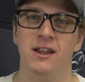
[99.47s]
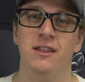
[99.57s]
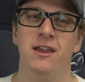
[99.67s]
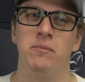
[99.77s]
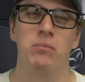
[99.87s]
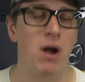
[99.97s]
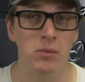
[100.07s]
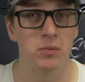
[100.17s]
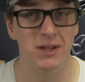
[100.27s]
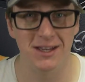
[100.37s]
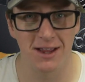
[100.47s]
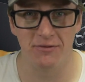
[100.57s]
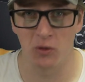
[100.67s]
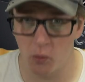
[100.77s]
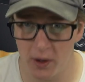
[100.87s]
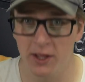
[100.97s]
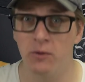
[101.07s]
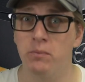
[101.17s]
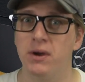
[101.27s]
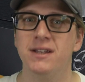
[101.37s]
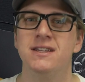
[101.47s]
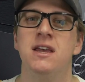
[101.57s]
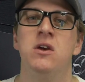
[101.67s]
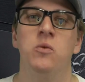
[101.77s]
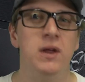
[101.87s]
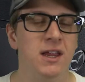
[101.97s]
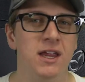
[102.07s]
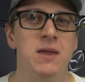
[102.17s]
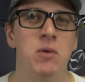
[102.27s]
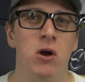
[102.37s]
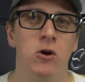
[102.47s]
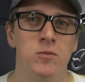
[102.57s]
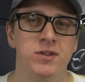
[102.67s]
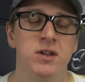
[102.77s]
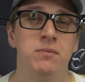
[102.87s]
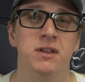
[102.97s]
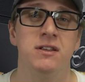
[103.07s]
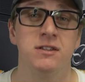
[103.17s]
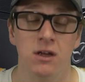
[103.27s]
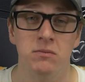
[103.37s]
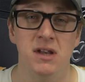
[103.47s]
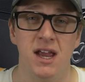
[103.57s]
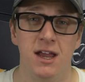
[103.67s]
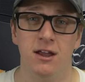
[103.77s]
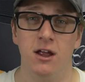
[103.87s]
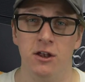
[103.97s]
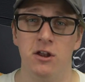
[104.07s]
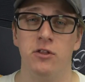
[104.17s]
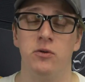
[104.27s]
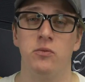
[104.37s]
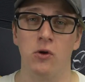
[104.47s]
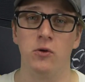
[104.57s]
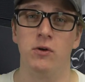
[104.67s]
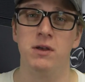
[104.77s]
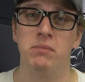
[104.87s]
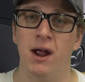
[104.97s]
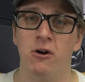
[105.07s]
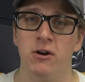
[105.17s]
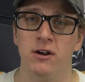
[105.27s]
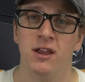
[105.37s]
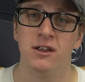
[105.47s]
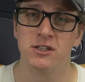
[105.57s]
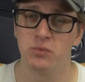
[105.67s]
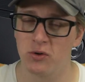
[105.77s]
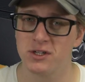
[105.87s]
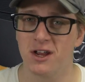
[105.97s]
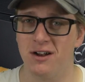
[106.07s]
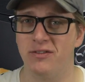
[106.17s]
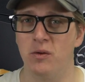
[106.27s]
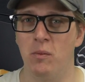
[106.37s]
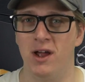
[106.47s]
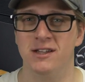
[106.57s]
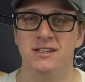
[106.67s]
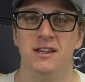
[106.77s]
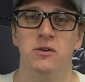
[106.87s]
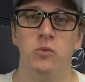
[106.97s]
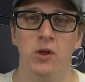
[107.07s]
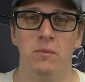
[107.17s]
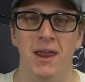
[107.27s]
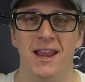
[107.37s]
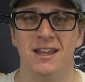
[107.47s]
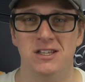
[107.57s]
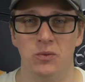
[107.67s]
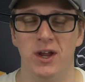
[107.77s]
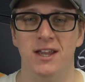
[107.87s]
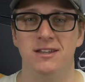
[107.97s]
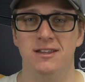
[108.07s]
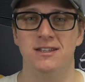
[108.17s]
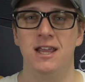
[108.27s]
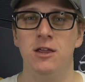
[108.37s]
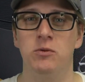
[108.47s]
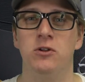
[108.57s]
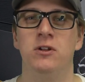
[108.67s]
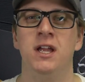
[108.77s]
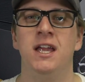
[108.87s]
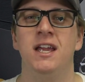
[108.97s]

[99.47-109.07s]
and they probably never will, but we can keep our hopes up that someday another rotary powered sports car from Mazda will make its way to the table,